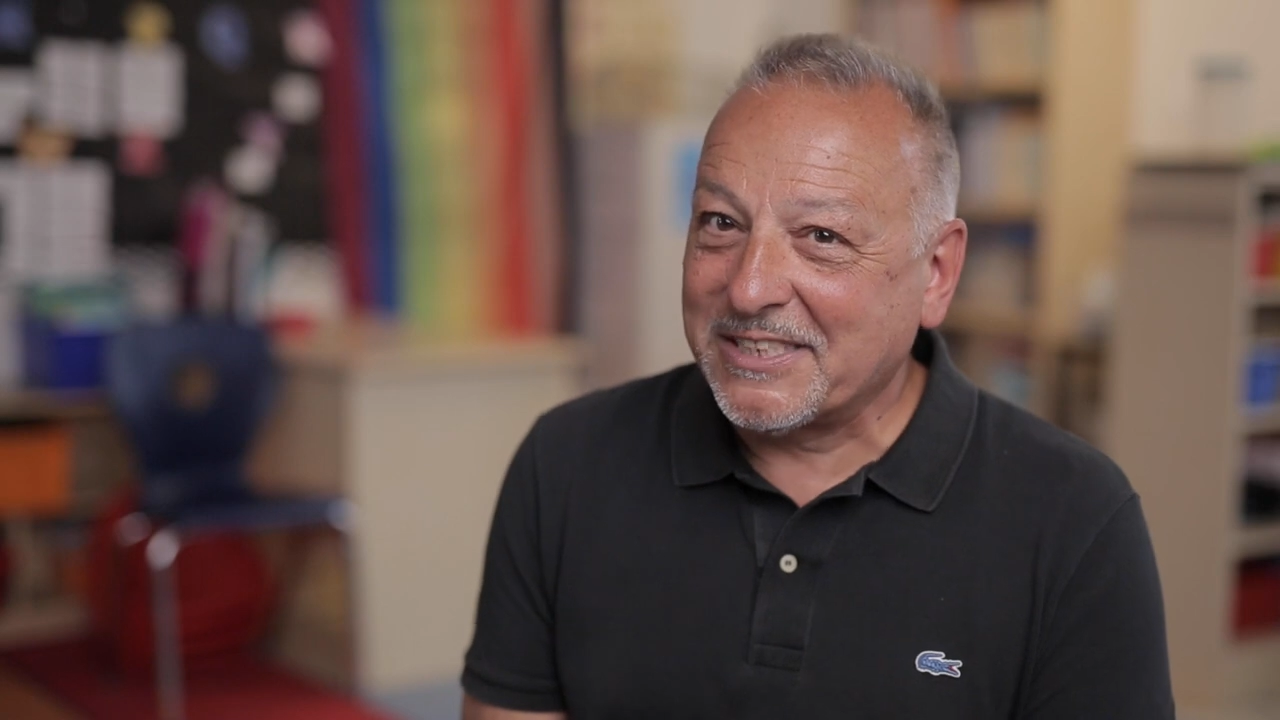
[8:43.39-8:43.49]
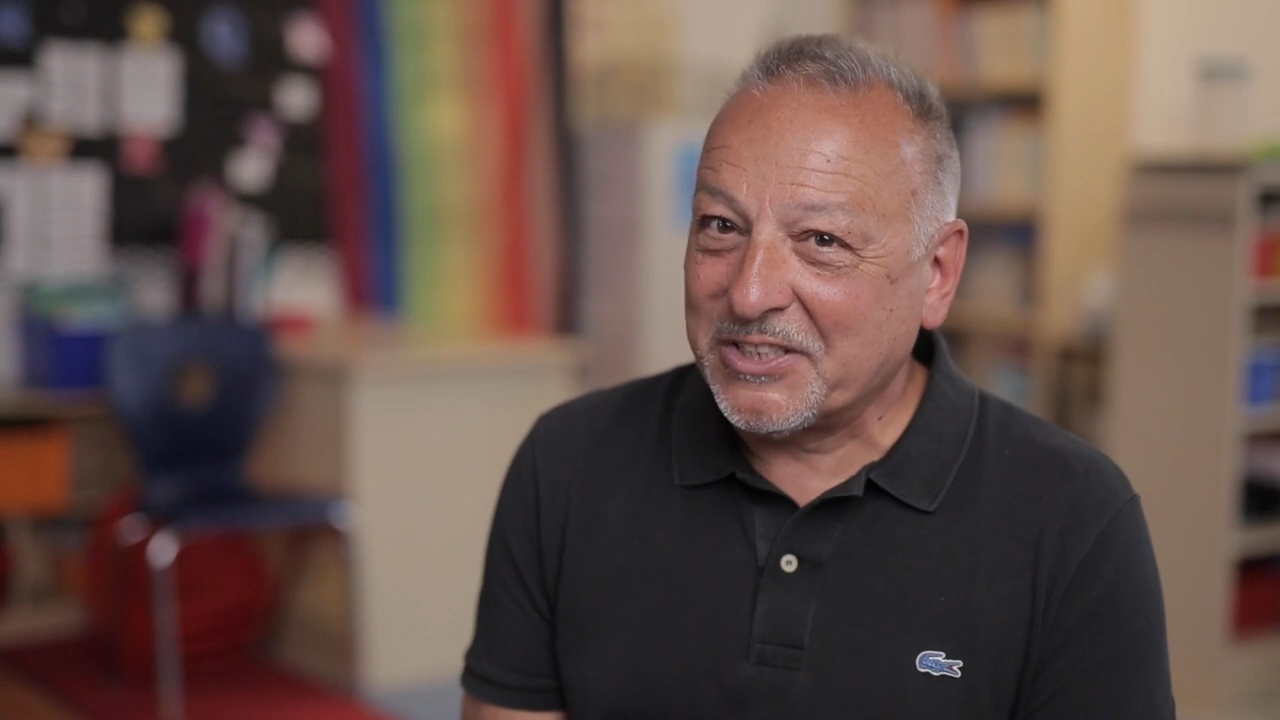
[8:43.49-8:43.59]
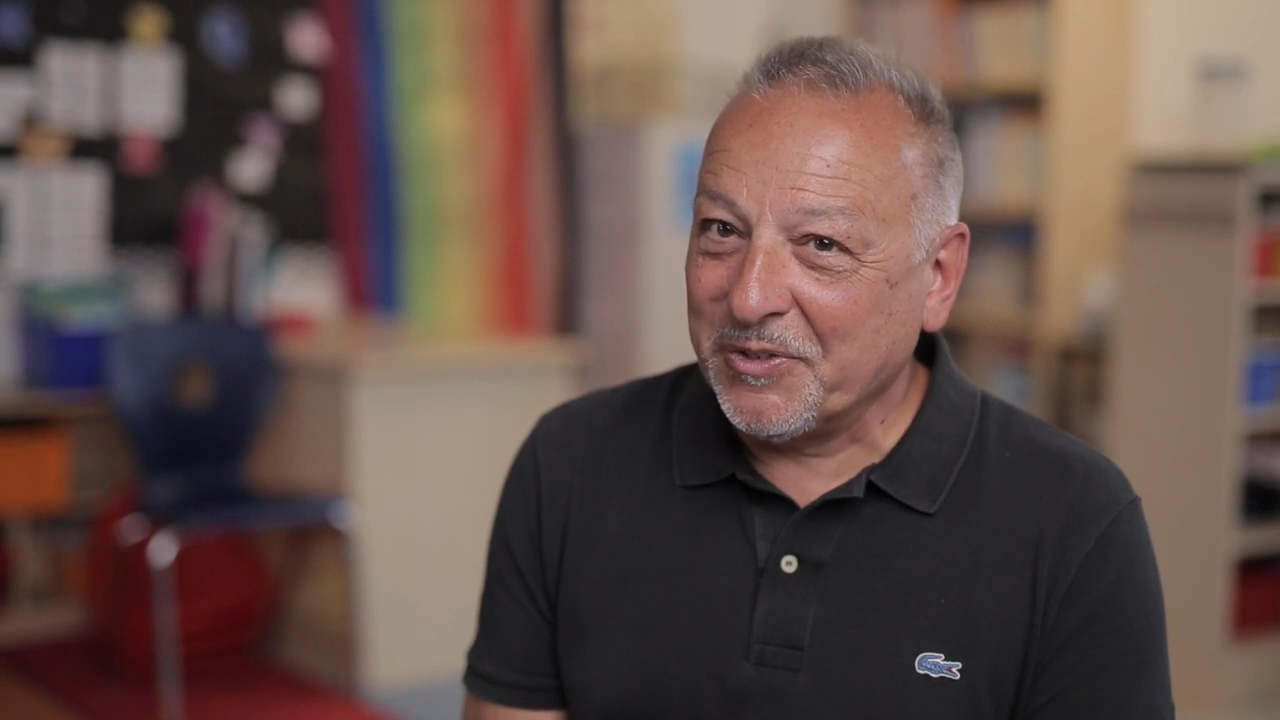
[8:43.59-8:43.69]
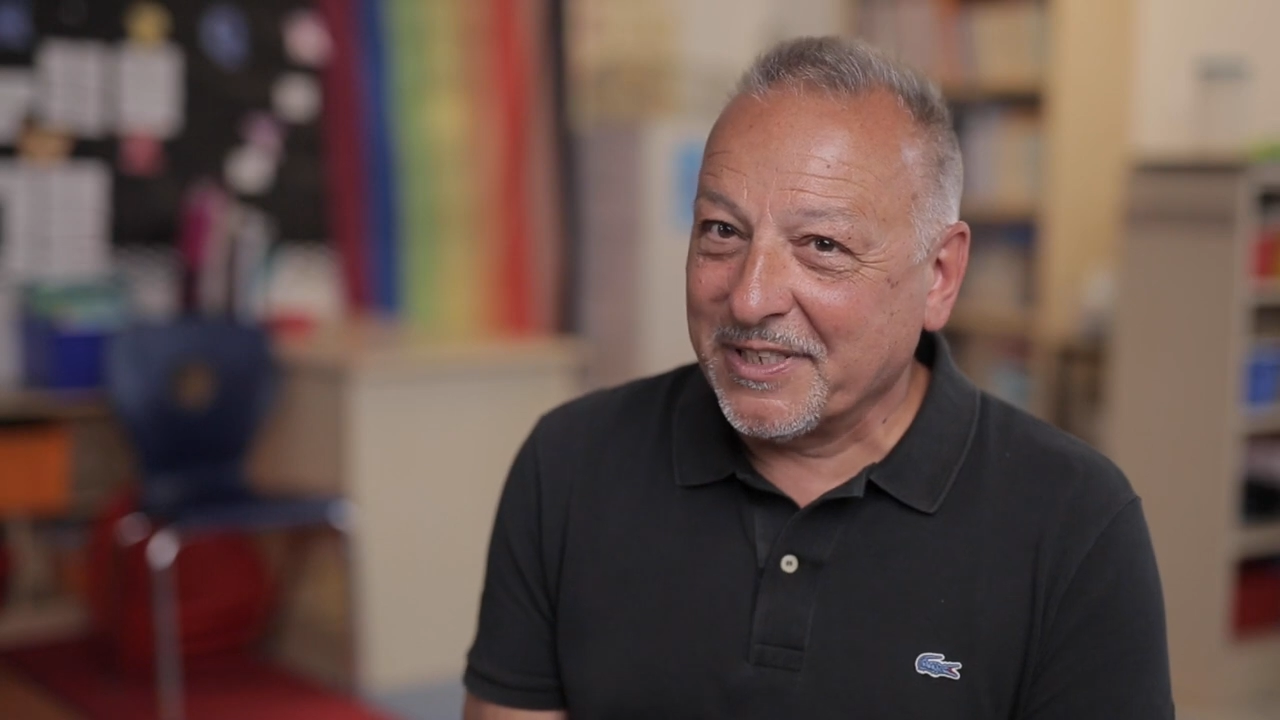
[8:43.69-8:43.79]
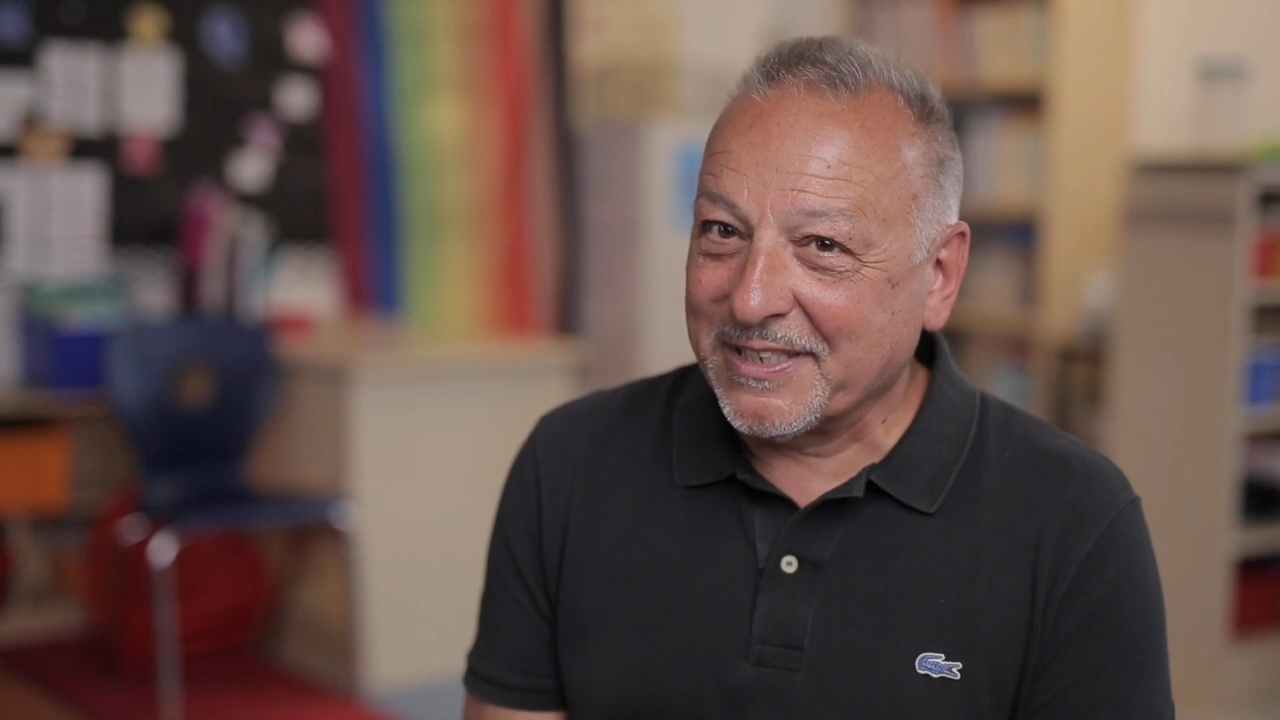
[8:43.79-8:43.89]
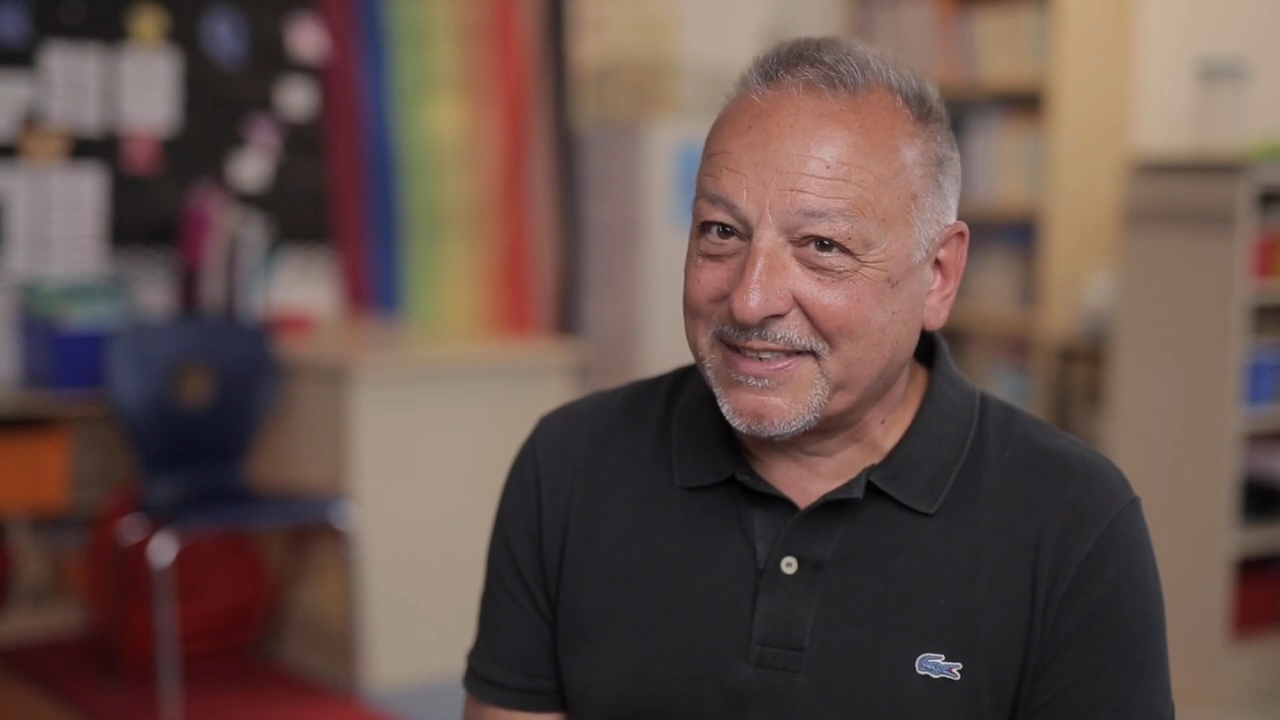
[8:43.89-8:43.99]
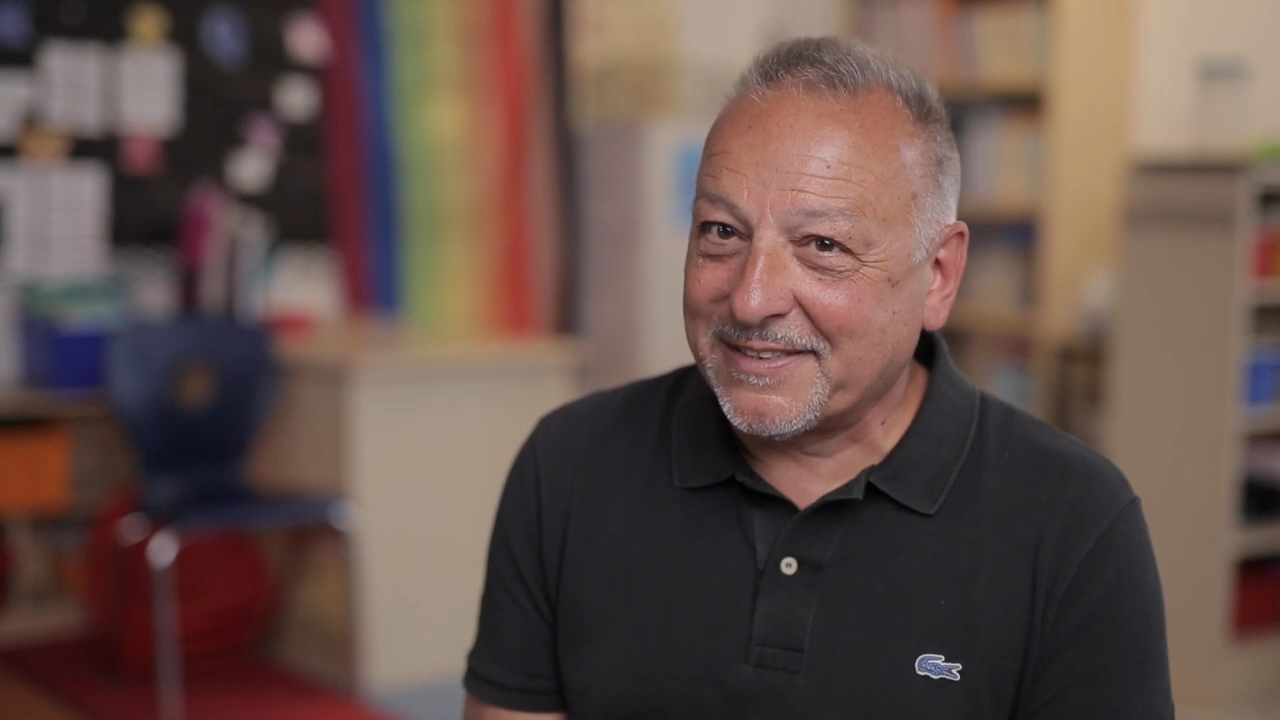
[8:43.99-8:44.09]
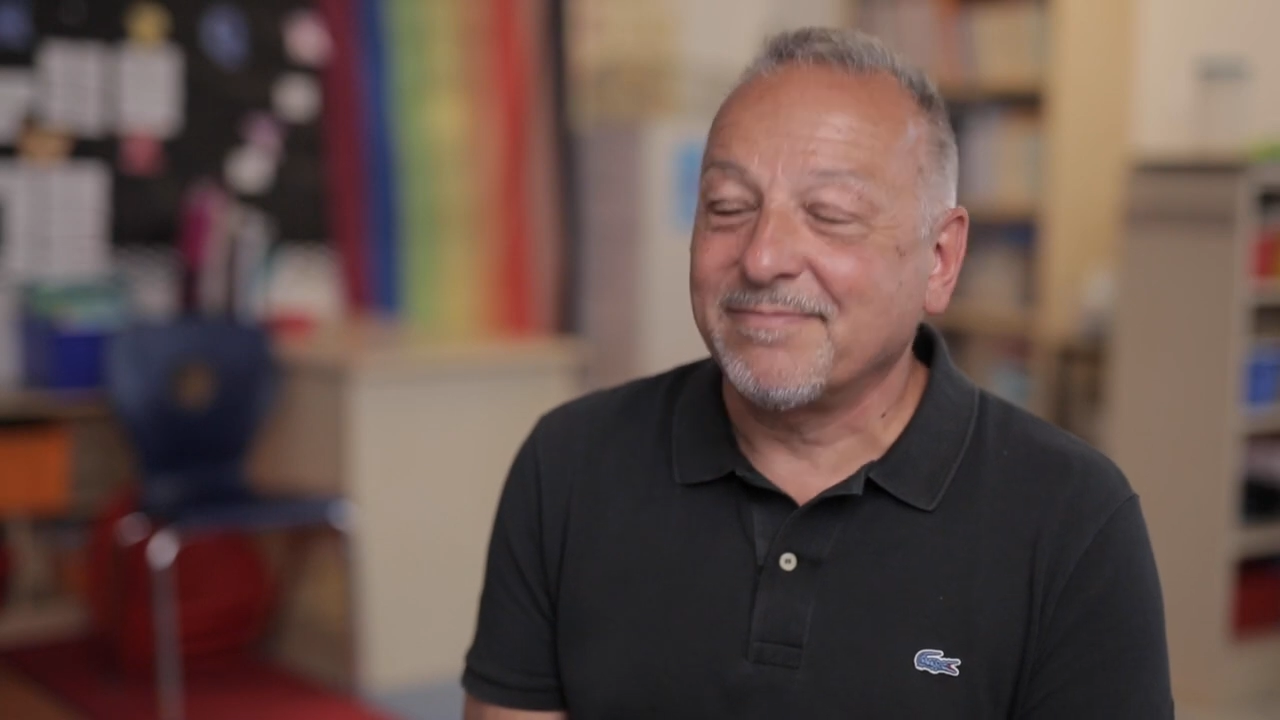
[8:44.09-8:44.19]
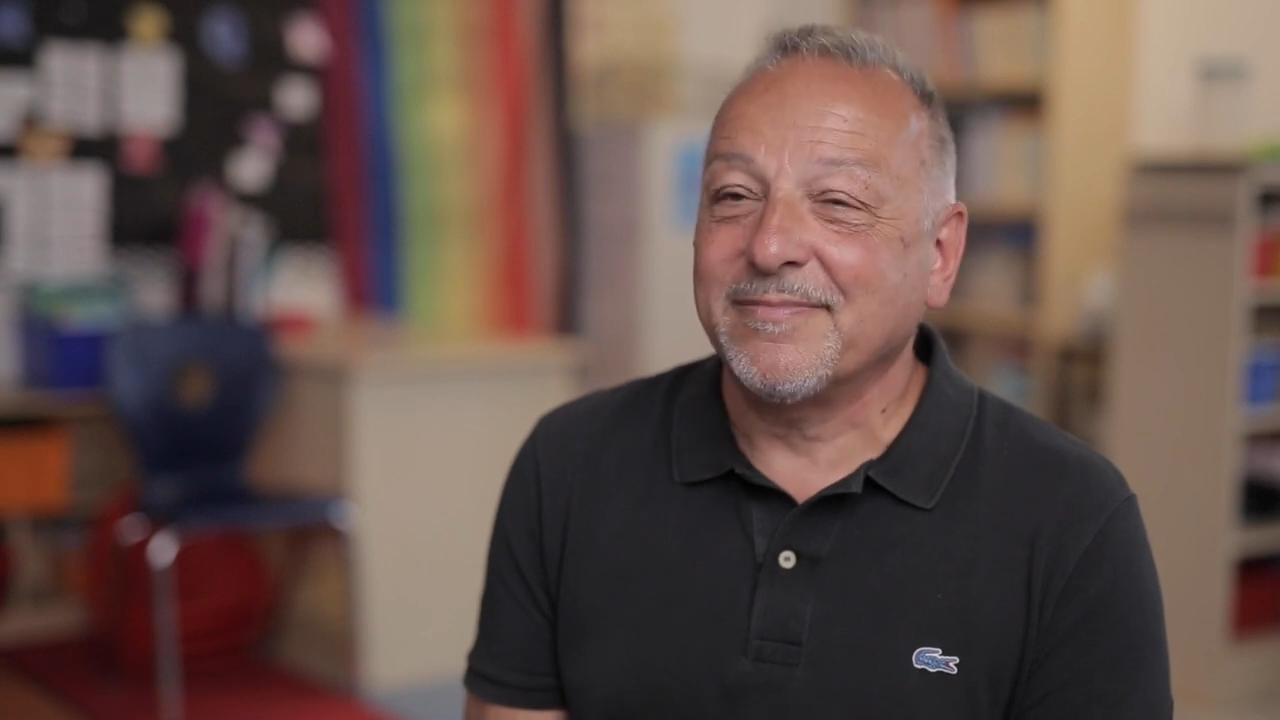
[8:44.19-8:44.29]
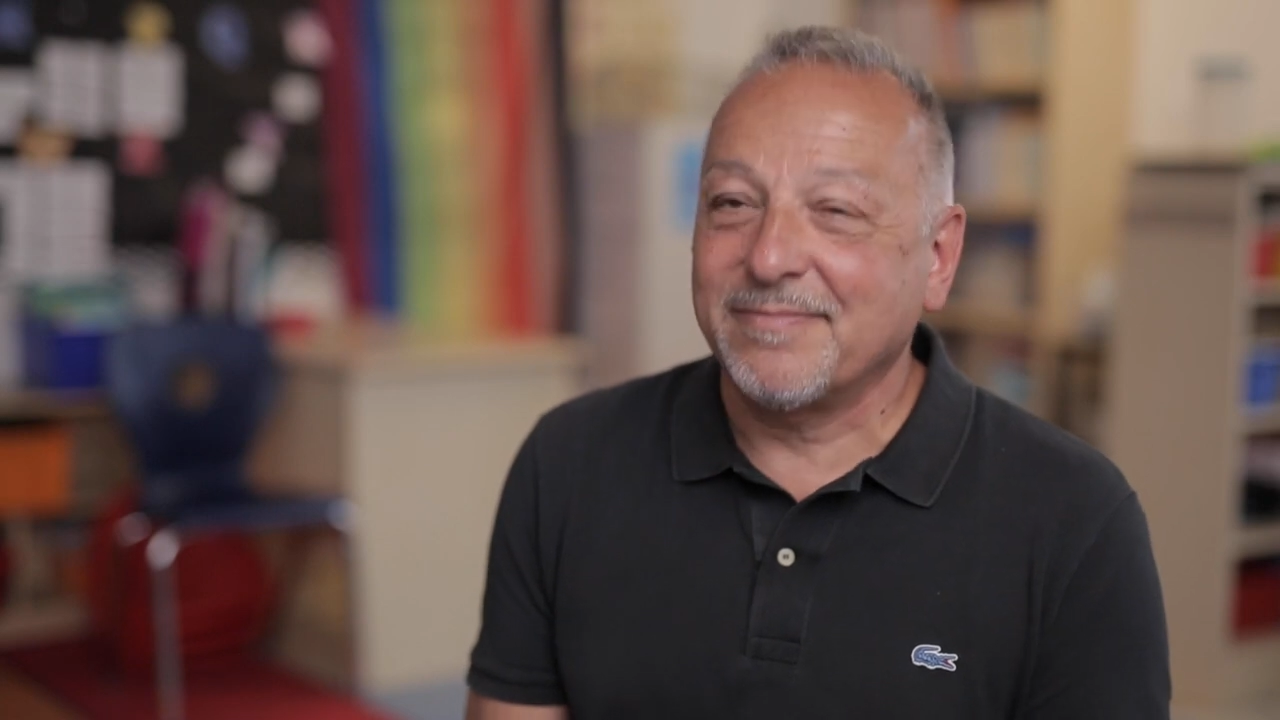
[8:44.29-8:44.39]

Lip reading: students.